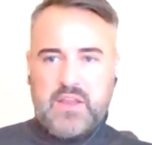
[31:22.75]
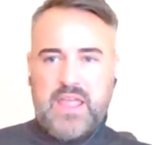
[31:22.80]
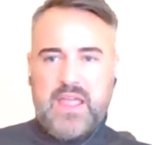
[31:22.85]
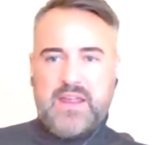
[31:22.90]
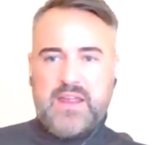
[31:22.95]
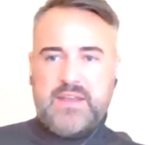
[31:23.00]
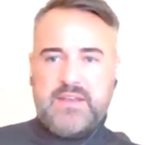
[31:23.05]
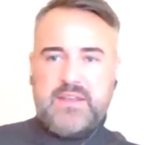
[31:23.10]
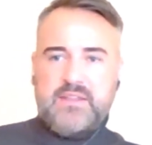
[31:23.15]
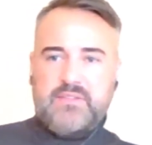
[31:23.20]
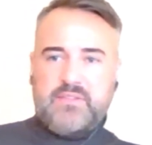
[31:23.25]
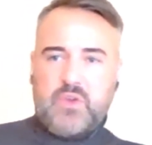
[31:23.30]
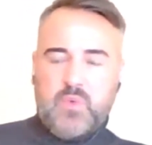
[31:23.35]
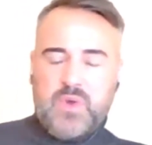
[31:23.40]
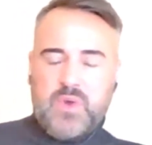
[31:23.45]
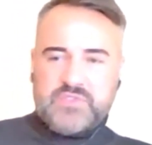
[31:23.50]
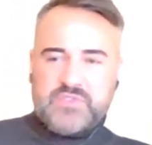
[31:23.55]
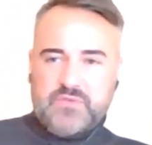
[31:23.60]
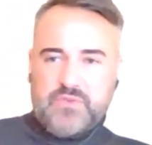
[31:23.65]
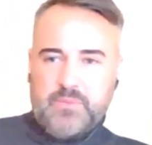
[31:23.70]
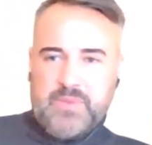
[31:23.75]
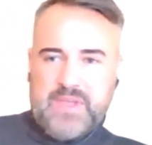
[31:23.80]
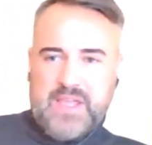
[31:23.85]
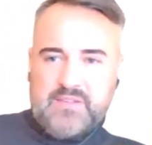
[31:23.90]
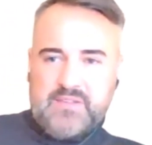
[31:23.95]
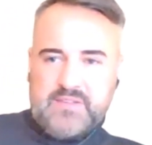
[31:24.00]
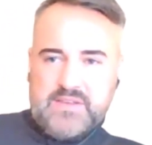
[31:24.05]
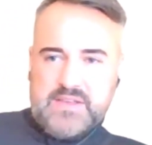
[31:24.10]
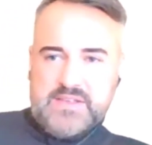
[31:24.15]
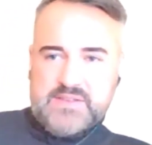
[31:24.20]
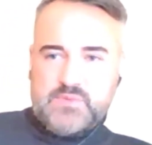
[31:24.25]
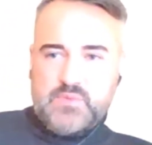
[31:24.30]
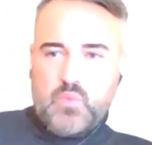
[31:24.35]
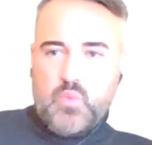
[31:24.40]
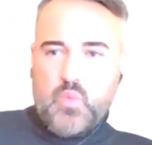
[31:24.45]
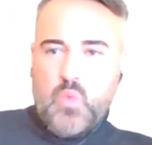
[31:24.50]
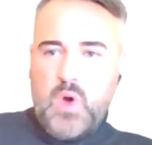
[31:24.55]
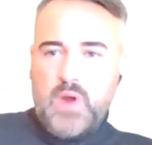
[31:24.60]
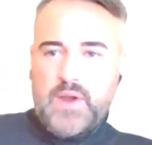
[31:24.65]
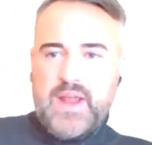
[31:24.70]
And the question from Kathy is,
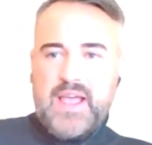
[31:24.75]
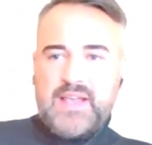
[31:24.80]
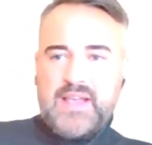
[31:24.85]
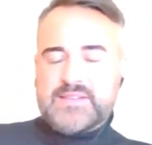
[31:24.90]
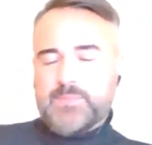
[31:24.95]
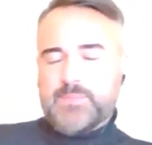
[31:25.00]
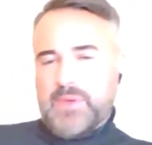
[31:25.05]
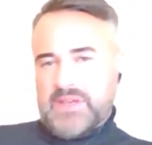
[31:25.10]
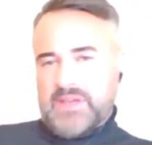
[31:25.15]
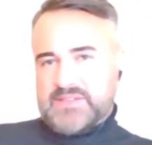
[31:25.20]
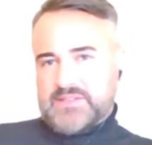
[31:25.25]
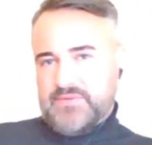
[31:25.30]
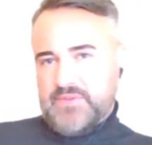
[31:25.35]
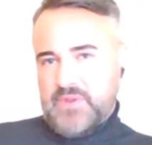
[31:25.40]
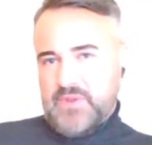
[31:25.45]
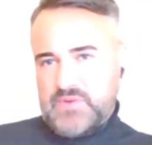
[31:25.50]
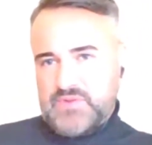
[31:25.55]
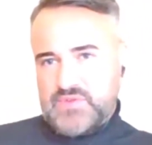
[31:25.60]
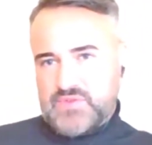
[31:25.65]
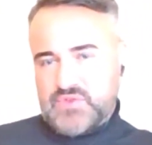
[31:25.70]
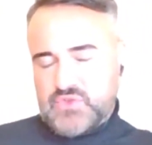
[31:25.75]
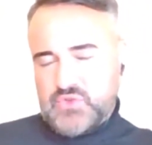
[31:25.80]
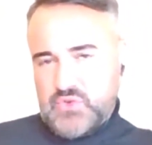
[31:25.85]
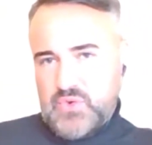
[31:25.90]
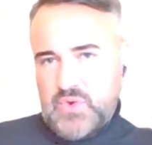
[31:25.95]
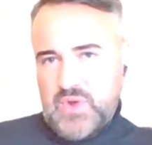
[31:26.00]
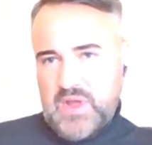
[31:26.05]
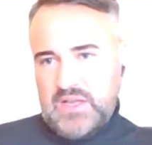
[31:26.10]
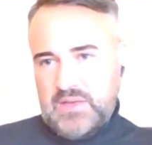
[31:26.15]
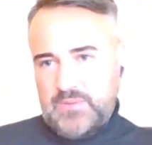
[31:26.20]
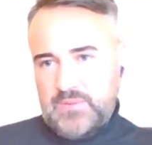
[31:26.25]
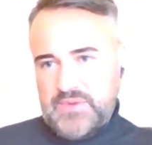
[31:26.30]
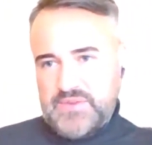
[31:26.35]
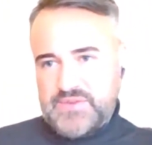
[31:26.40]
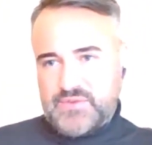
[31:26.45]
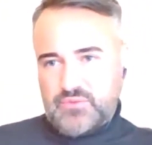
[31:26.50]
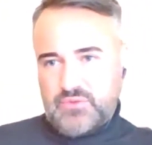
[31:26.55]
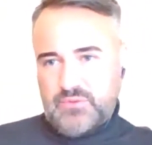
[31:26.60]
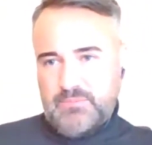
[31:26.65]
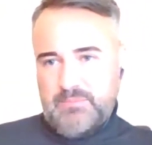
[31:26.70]
what aspects of those two
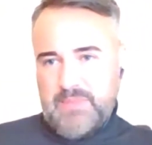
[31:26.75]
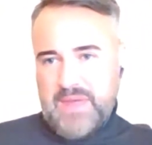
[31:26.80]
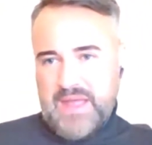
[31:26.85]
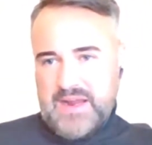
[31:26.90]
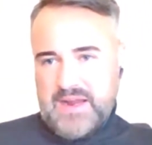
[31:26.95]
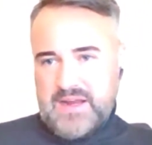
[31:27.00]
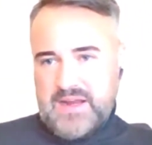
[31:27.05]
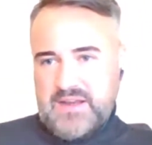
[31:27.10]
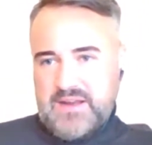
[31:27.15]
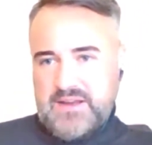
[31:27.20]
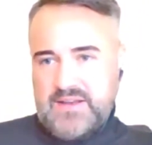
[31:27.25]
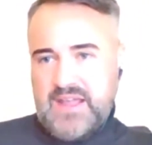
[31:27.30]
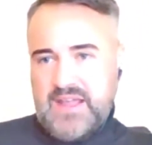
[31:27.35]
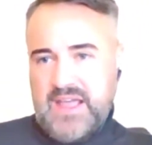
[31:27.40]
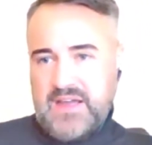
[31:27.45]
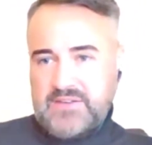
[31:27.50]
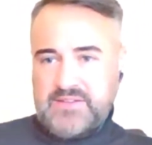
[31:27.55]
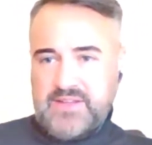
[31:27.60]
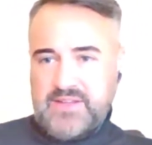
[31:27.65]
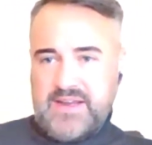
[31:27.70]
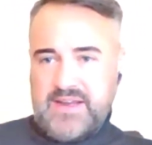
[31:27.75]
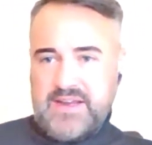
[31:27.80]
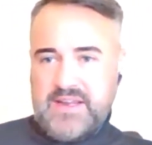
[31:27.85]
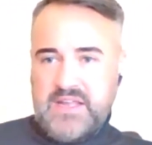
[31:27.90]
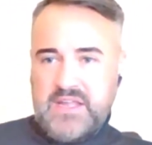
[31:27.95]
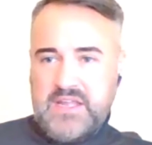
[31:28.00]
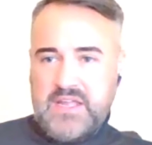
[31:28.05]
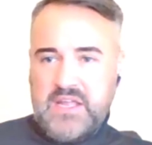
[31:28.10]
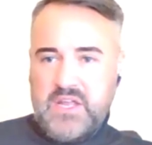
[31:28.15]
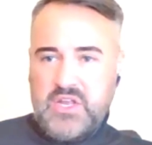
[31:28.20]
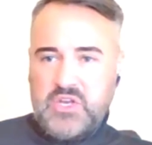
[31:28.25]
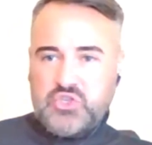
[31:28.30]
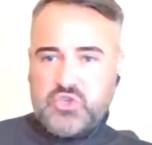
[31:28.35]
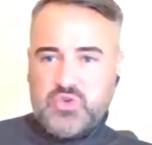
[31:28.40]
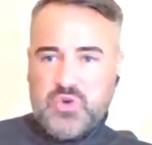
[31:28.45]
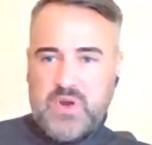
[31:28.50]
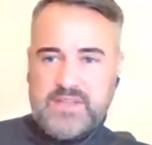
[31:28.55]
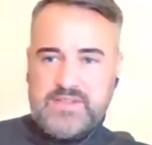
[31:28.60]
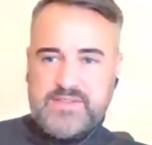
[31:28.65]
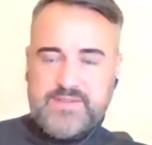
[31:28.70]
elements remain, and how do they
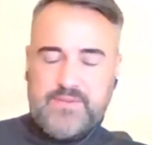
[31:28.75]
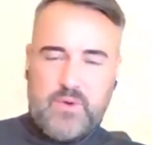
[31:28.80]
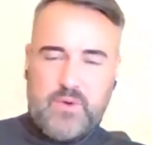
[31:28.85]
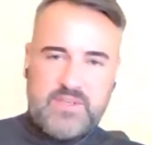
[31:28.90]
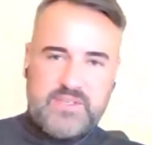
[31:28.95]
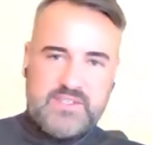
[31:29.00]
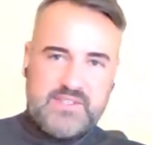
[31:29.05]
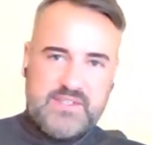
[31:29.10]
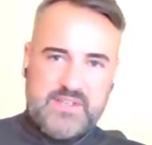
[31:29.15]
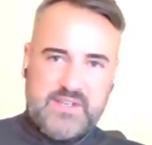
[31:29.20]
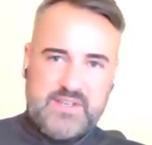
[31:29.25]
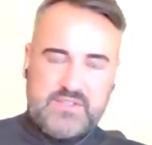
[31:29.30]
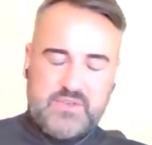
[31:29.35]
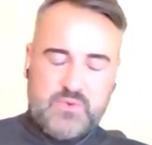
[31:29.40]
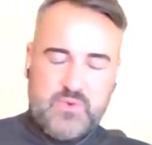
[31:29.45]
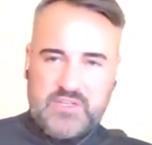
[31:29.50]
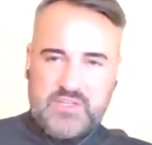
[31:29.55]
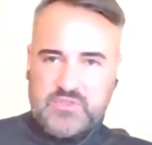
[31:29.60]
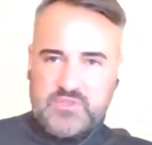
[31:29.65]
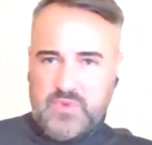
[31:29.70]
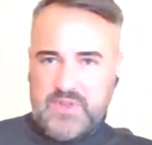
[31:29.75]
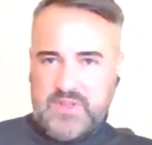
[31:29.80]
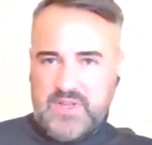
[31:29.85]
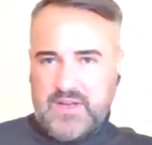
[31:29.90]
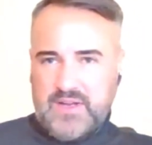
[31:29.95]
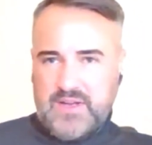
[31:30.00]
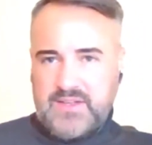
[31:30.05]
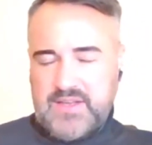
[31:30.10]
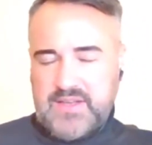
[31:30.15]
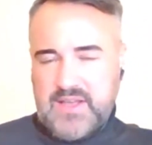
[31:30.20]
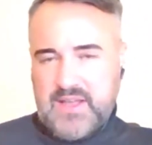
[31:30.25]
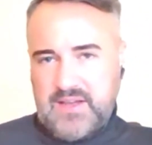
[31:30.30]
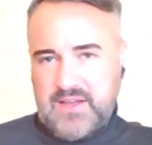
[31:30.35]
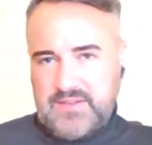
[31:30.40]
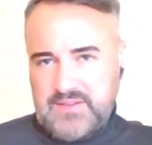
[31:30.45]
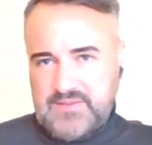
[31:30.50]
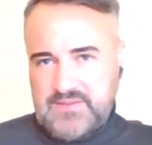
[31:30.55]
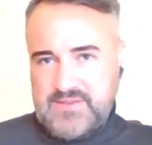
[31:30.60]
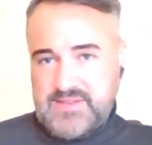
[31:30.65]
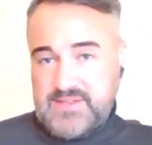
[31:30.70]
transfer into the integration with ArchiCAD
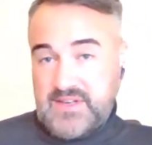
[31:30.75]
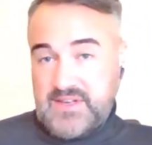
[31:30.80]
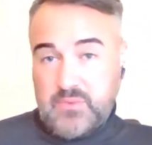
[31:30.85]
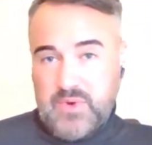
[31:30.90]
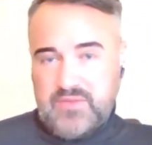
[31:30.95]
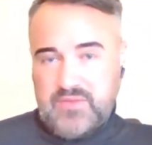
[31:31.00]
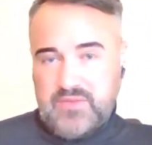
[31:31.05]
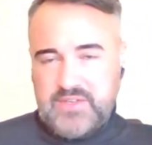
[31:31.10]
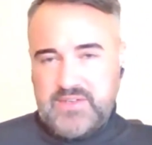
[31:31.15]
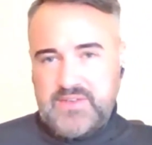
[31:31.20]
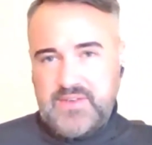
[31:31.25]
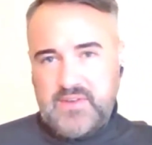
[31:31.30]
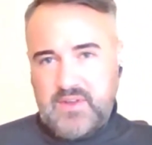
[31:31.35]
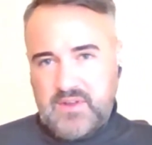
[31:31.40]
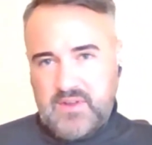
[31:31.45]
and, say, Revit?